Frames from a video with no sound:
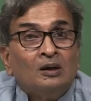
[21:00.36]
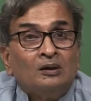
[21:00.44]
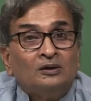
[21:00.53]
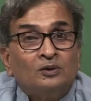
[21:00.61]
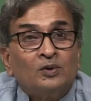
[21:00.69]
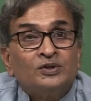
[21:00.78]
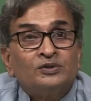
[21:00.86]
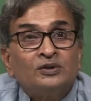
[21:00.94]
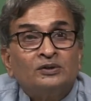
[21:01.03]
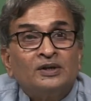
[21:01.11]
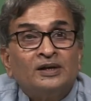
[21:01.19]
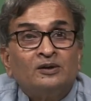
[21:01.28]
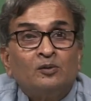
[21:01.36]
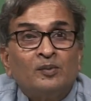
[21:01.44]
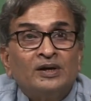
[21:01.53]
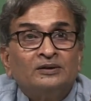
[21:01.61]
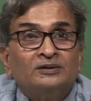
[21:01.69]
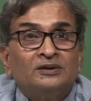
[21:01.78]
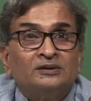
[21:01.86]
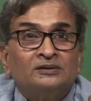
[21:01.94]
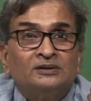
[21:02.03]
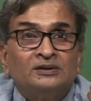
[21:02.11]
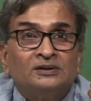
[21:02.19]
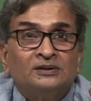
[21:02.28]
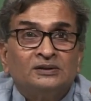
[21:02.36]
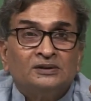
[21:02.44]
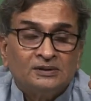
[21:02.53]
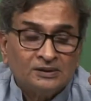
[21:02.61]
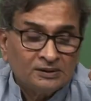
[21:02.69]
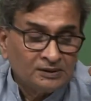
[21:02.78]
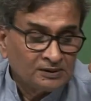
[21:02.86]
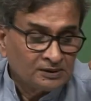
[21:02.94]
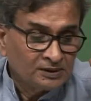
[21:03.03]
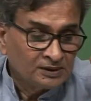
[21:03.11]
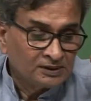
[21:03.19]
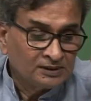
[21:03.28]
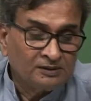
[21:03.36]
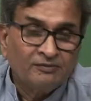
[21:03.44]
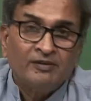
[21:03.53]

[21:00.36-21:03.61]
Now, the question that remains is, is the